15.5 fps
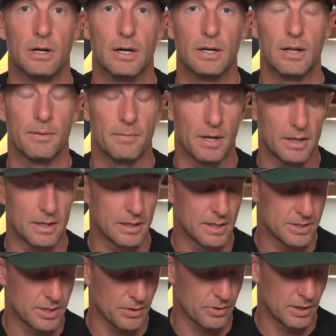All right. I'm not going
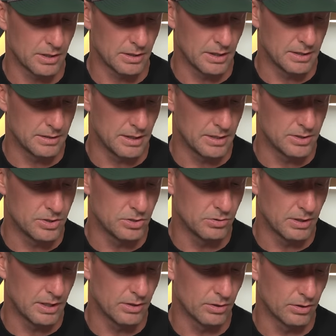to sit there and, and
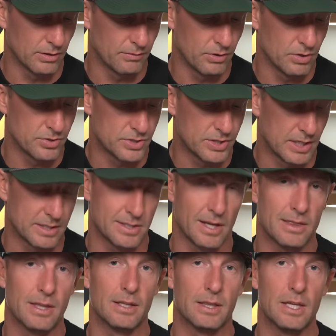do either of those things.
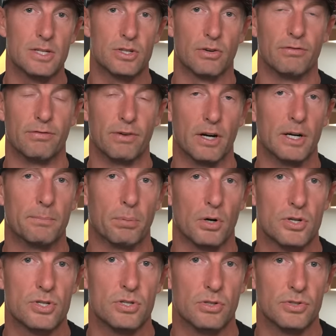I think these are very
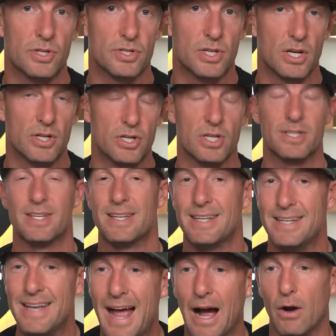personal decisions.
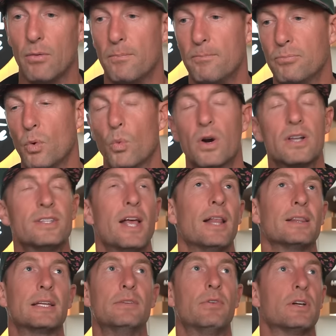Now, where does
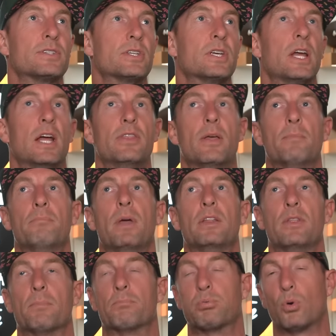that leave us in the
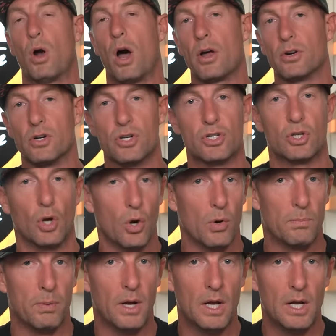in the broader
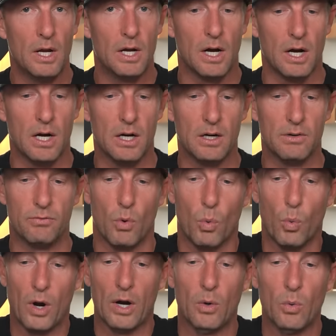scope of
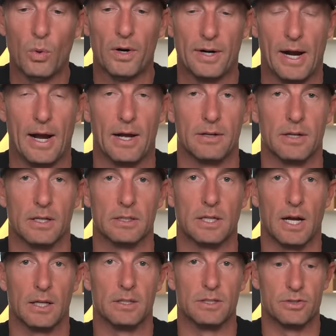where we're at in
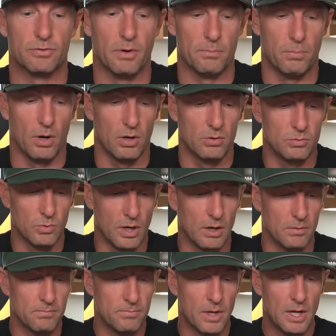college football?
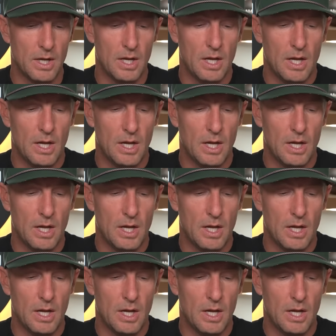Well,